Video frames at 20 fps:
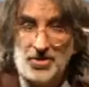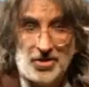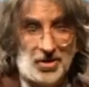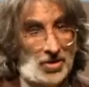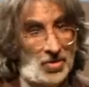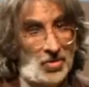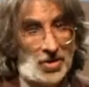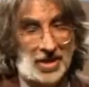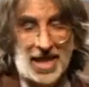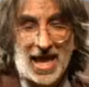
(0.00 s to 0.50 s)

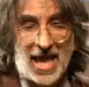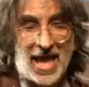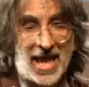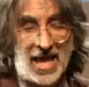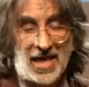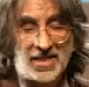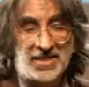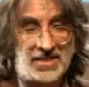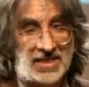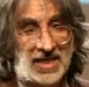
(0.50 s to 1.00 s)
No, an
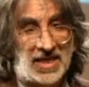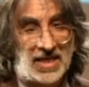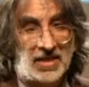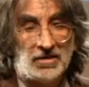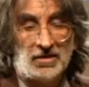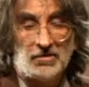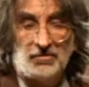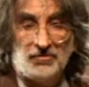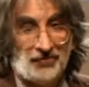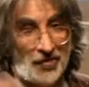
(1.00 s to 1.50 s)
ad saying,
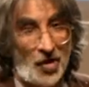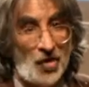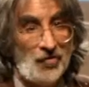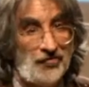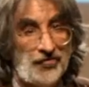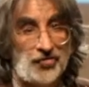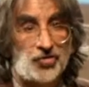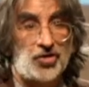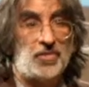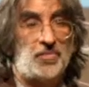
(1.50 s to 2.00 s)

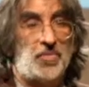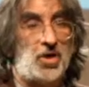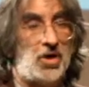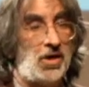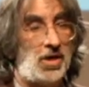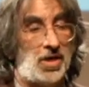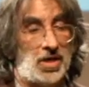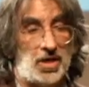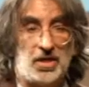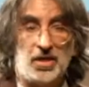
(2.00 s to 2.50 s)
vote for
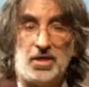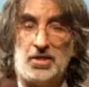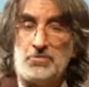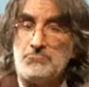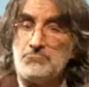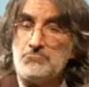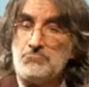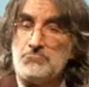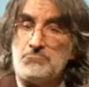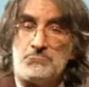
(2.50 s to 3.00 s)
Amar,
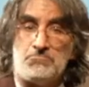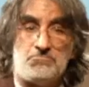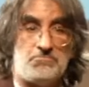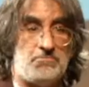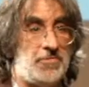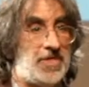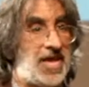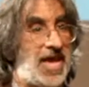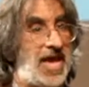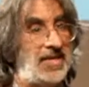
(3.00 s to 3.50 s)

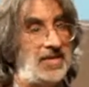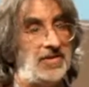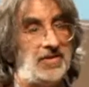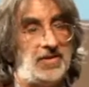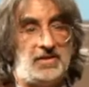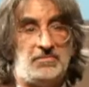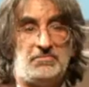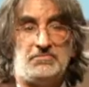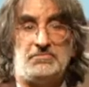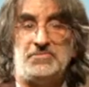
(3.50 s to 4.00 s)
that,
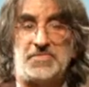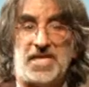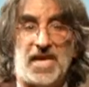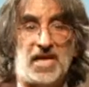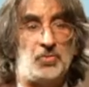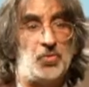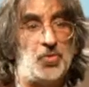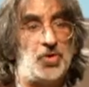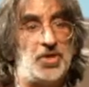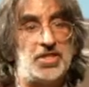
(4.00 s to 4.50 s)

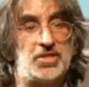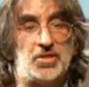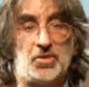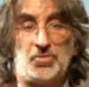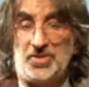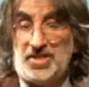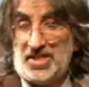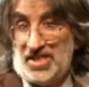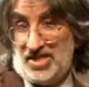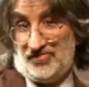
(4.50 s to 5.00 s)
that works
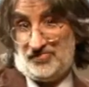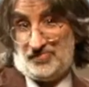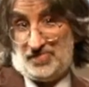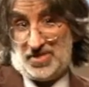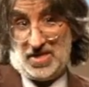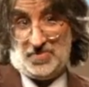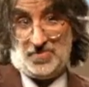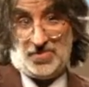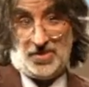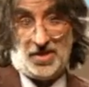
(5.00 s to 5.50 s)
only if
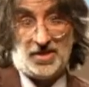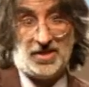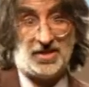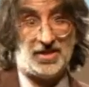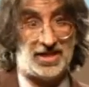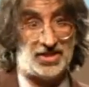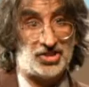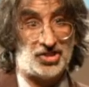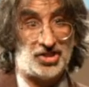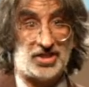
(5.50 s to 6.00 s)
people on
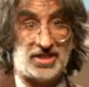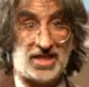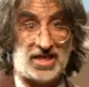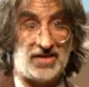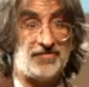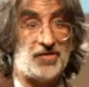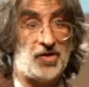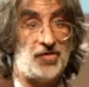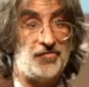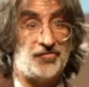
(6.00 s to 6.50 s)
election day
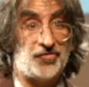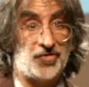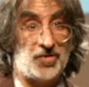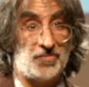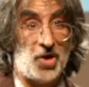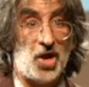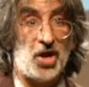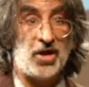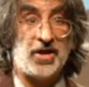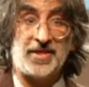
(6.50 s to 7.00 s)
vote for
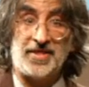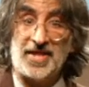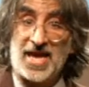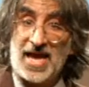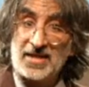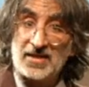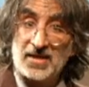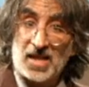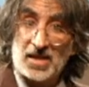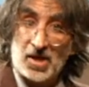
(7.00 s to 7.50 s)
Amar. And,
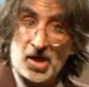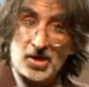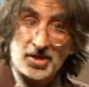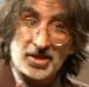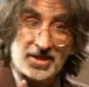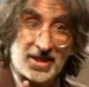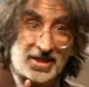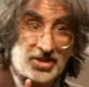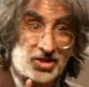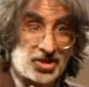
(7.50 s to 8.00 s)
that, and on
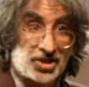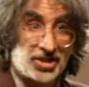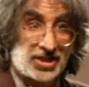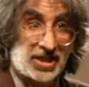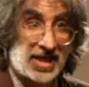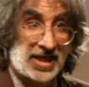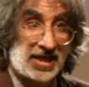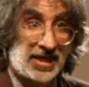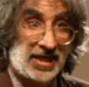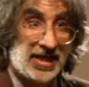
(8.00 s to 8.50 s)
election
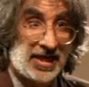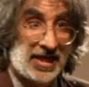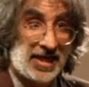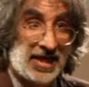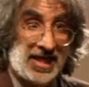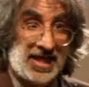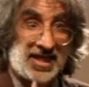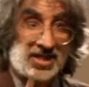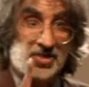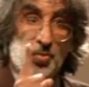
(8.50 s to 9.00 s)
day,
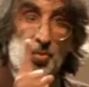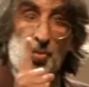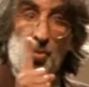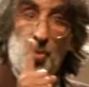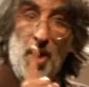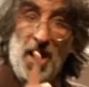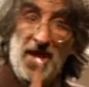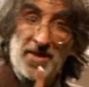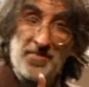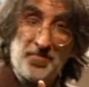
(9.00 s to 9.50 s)
it's
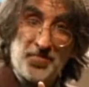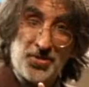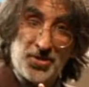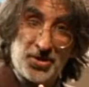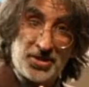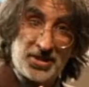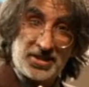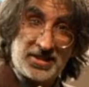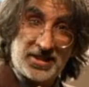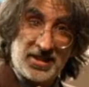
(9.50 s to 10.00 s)
one
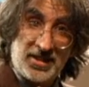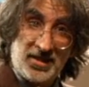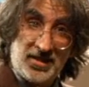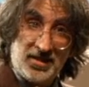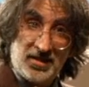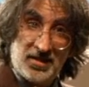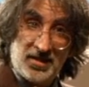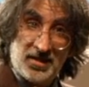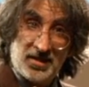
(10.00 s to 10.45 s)
person,